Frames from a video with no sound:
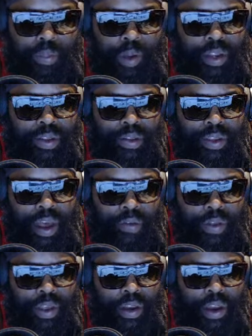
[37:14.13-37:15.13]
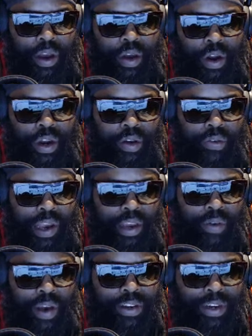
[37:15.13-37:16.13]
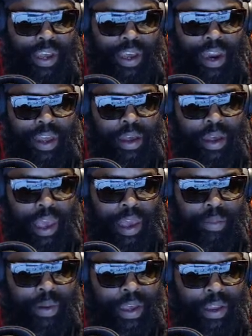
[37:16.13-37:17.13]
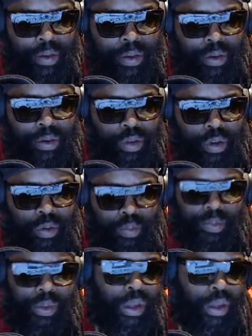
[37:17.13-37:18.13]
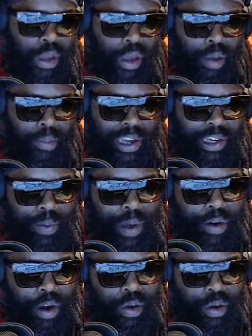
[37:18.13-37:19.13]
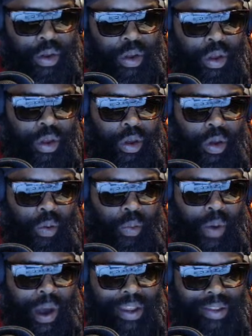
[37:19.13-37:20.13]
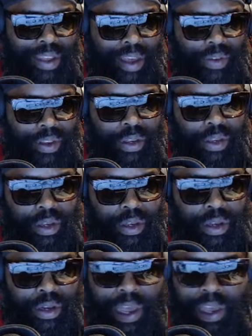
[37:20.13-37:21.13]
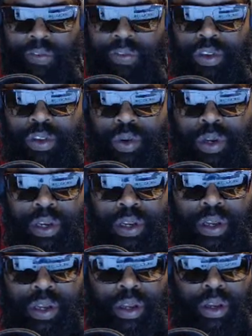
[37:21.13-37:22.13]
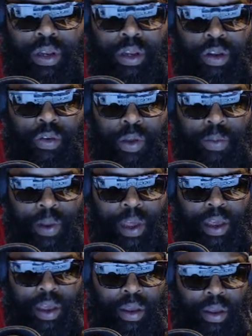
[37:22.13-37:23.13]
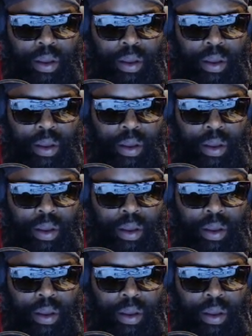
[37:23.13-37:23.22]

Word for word: but this is definitely, they're going in the right direction. They got a good game plan. So, Pasha Paro, Y Net 7, thank you for tuning. The replay.